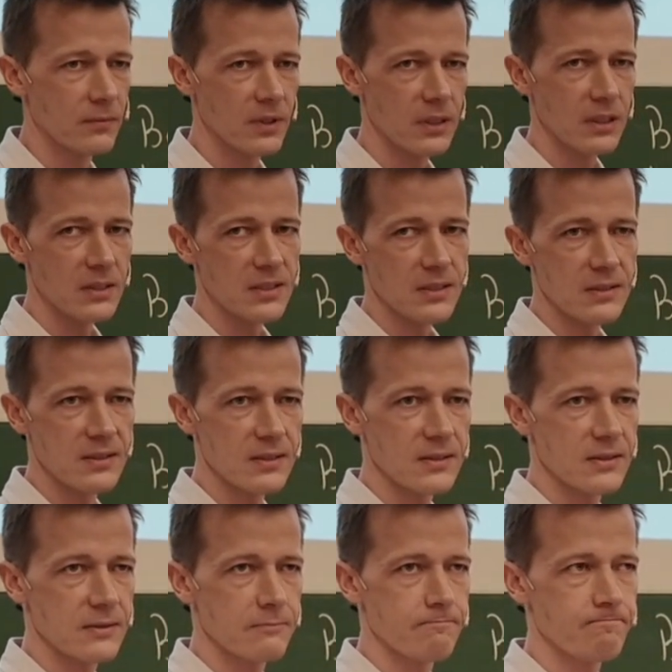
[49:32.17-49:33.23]
instances
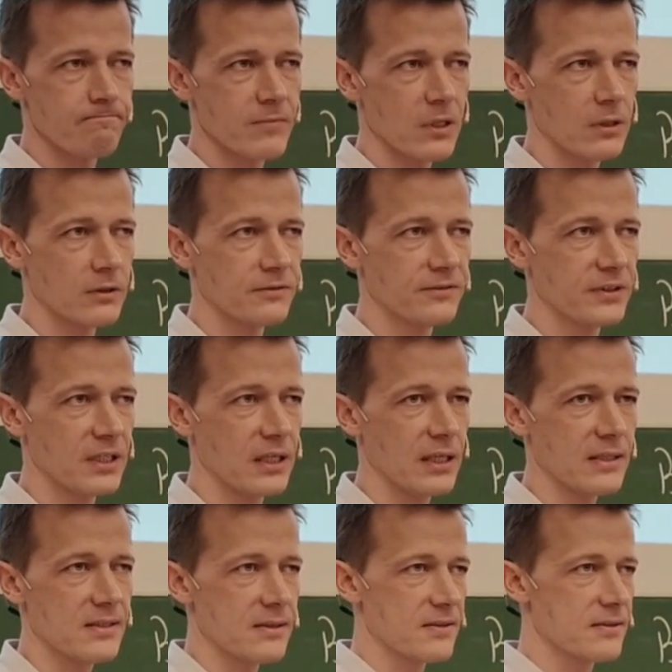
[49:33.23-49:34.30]
of
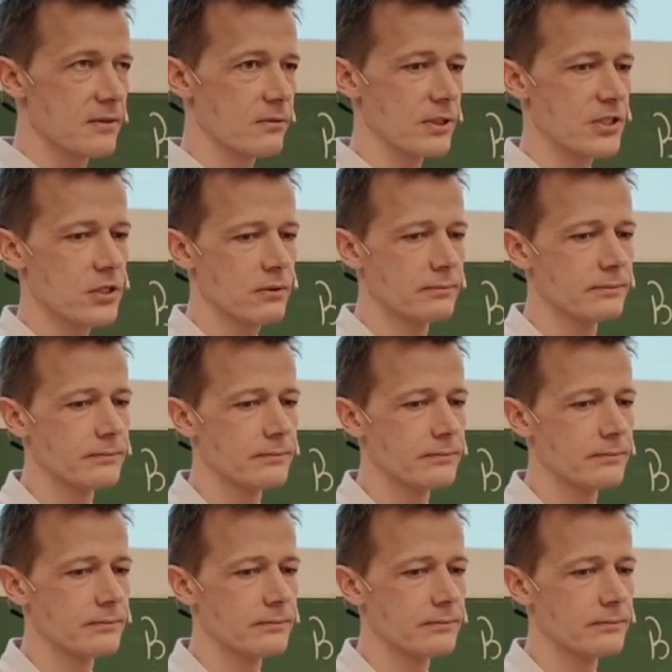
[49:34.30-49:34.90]
x's. Question?